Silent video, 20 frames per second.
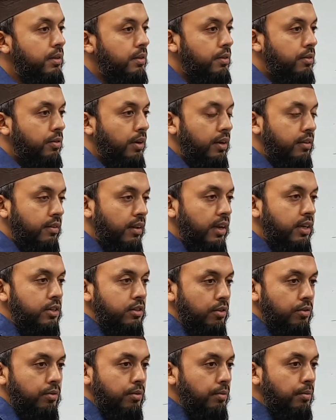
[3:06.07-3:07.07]
The translation,
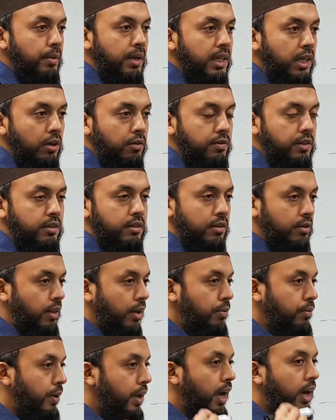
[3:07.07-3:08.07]
the, the meaning of this, so
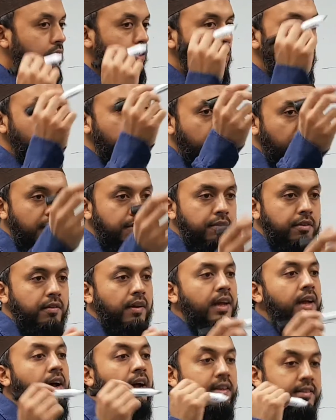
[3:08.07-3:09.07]
that we are not late for the
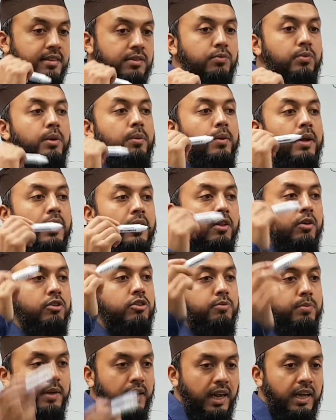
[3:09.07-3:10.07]
flight, as in we will
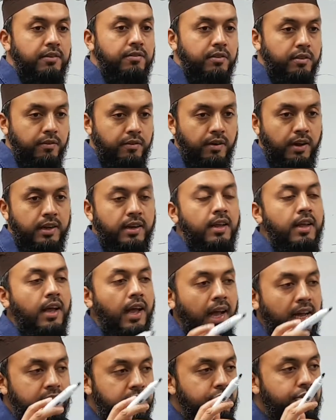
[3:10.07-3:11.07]
not be late for the flight.
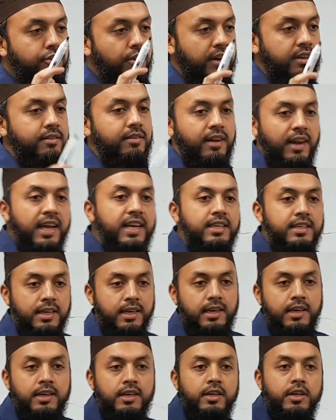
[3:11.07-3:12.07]
As the
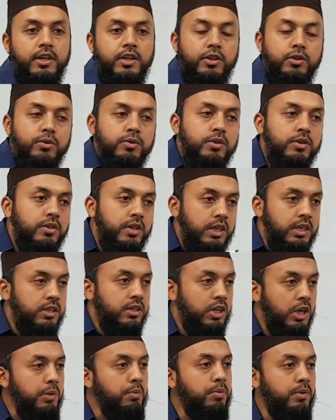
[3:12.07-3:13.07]
translator, you need to
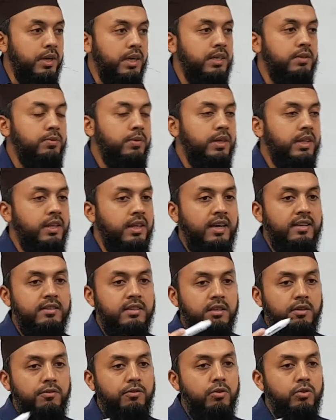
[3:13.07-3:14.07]
interpret whether that's
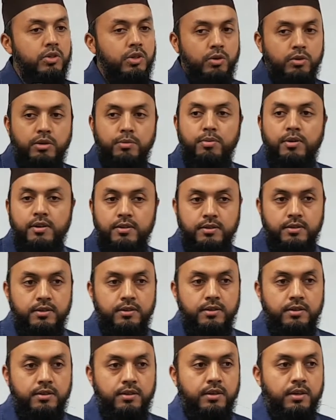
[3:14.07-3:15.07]
in the future or the
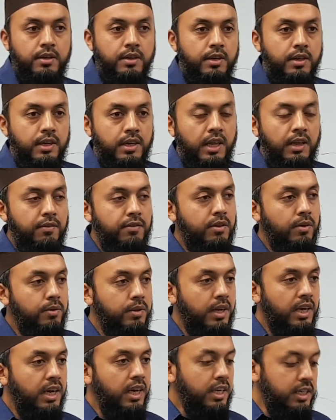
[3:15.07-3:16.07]
present. Even though
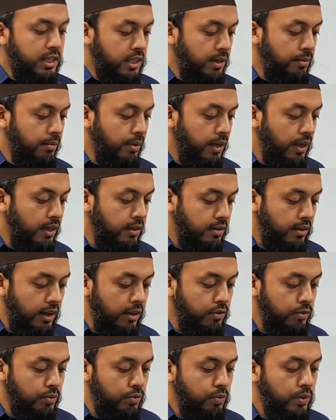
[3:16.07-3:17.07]
in English it, means, it
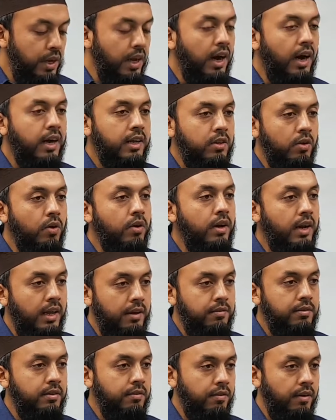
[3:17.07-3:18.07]
says we are not
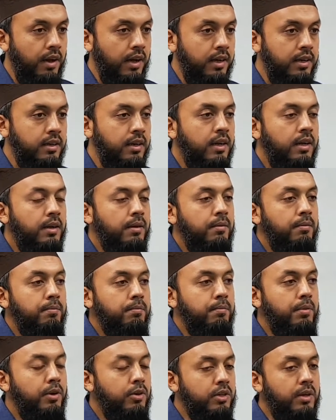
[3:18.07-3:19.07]
late for the flight,
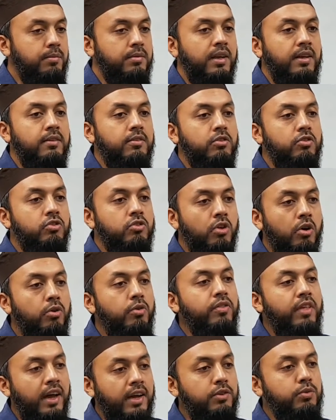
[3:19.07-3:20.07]
because I'm saying
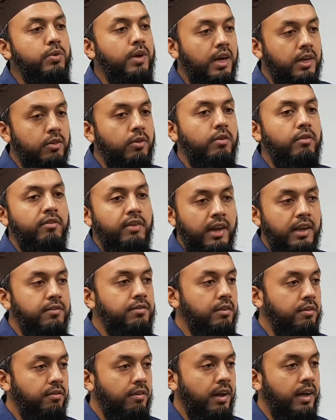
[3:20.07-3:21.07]
so that we are not late
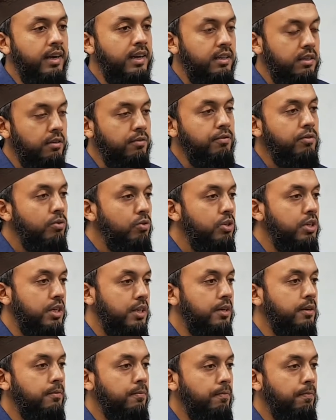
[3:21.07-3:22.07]
for the flight, it's the future.